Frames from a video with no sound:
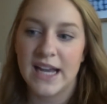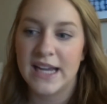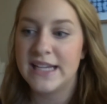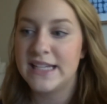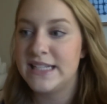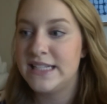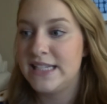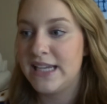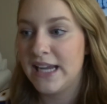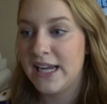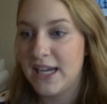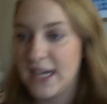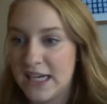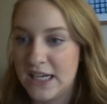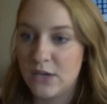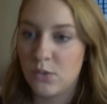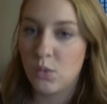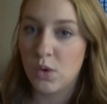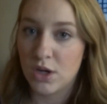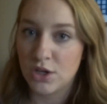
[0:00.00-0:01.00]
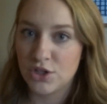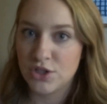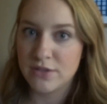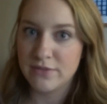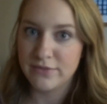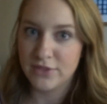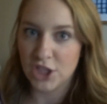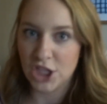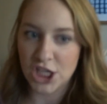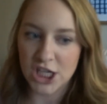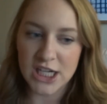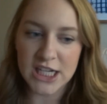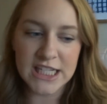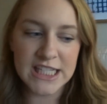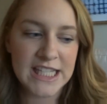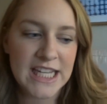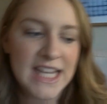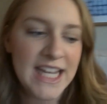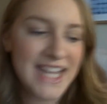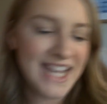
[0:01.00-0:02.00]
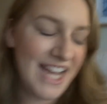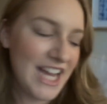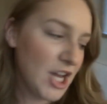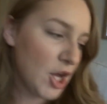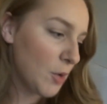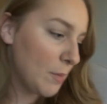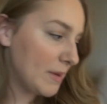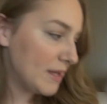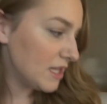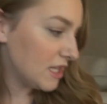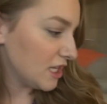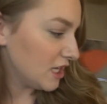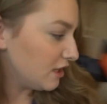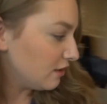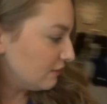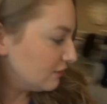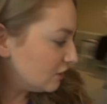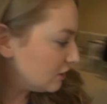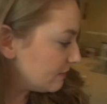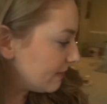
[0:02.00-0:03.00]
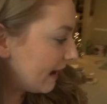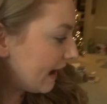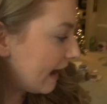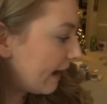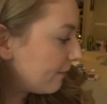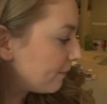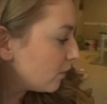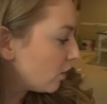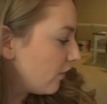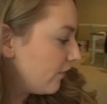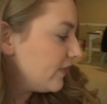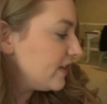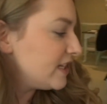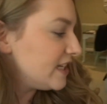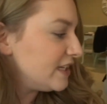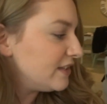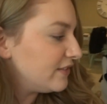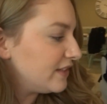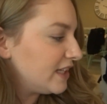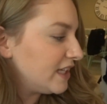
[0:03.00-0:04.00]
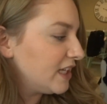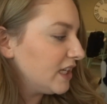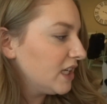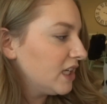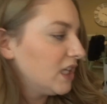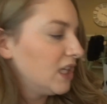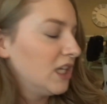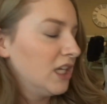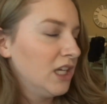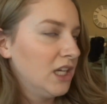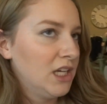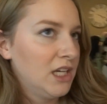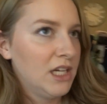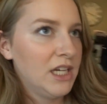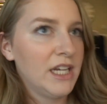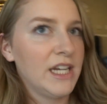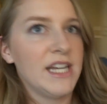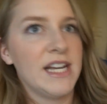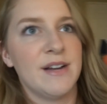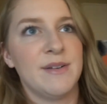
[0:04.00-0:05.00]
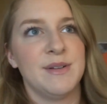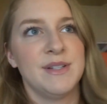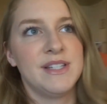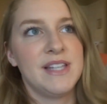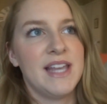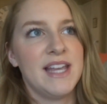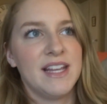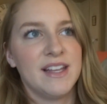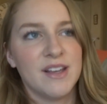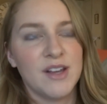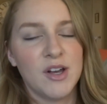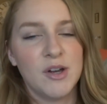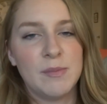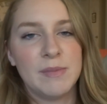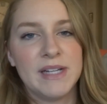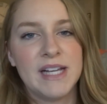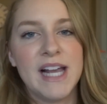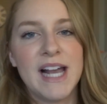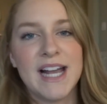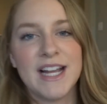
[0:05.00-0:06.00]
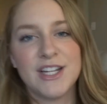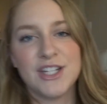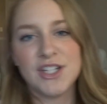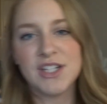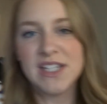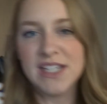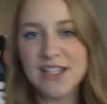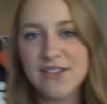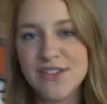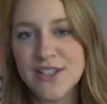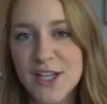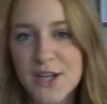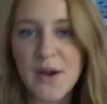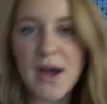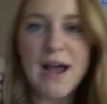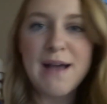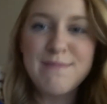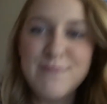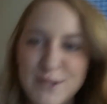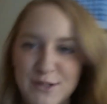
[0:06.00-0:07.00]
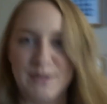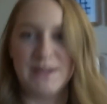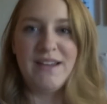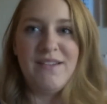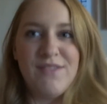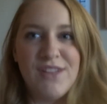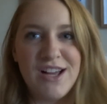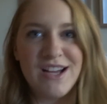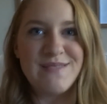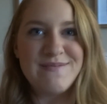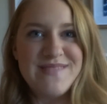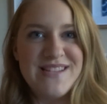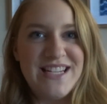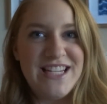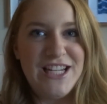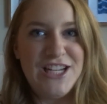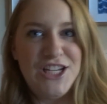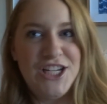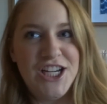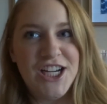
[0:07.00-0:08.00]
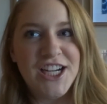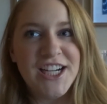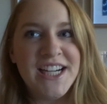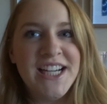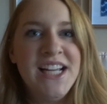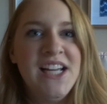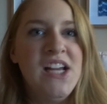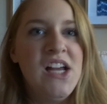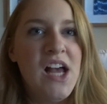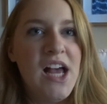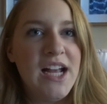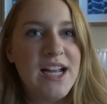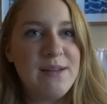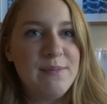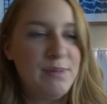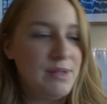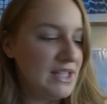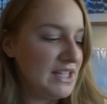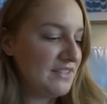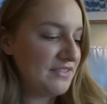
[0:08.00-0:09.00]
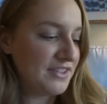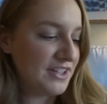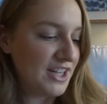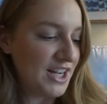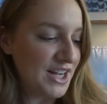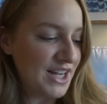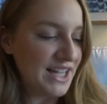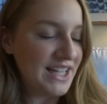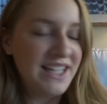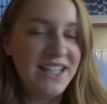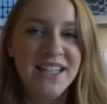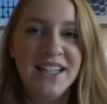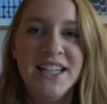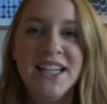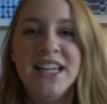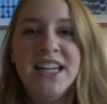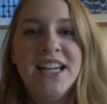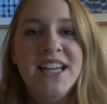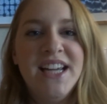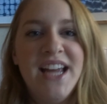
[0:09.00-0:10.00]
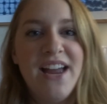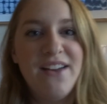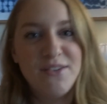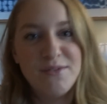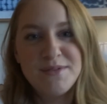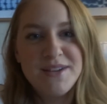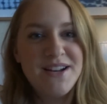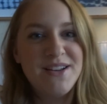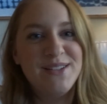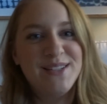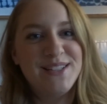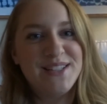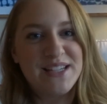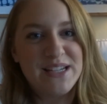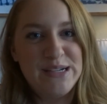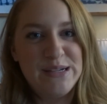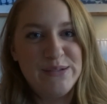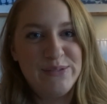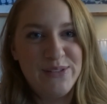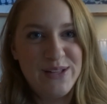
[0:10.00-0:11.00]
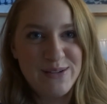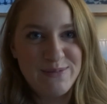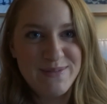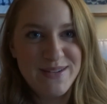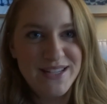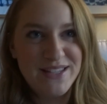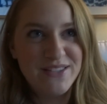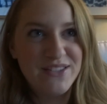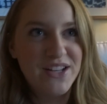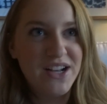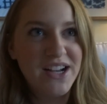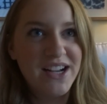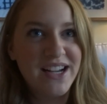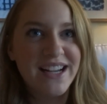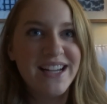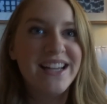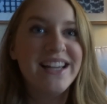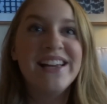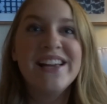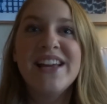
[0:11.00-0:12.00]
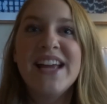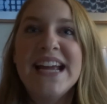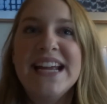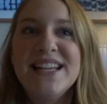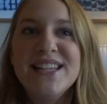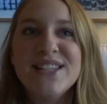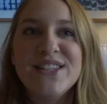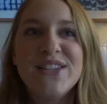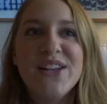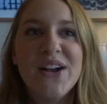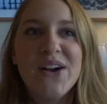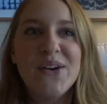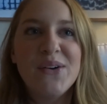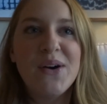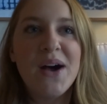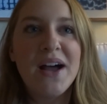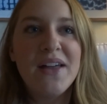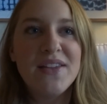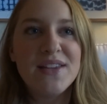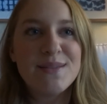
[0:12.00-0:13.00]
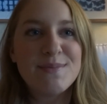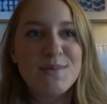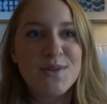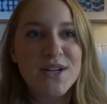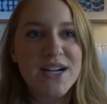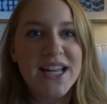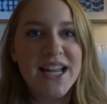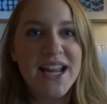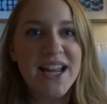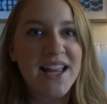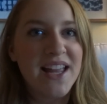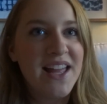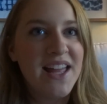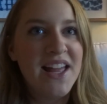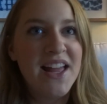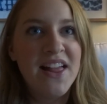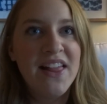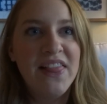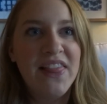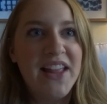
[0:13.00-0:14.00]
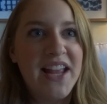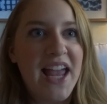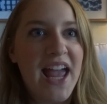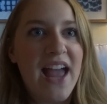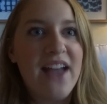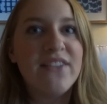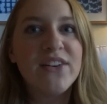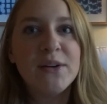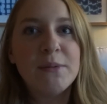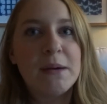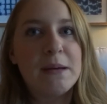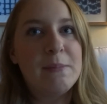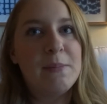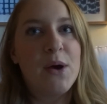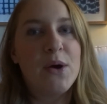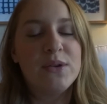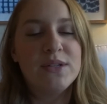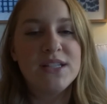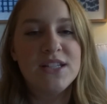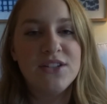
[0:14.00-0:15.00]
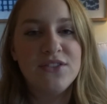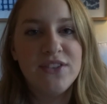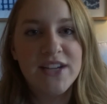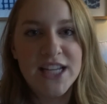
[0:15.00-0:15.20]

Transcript: I did watch some vlogs. I opened the YouTube app on the T V and I was like, oh my gosh, even though I'm doing Vlogmas this year, I completely forgot everyone else is gonna do Vlogmas, duh. And so this morning, like, everyone posted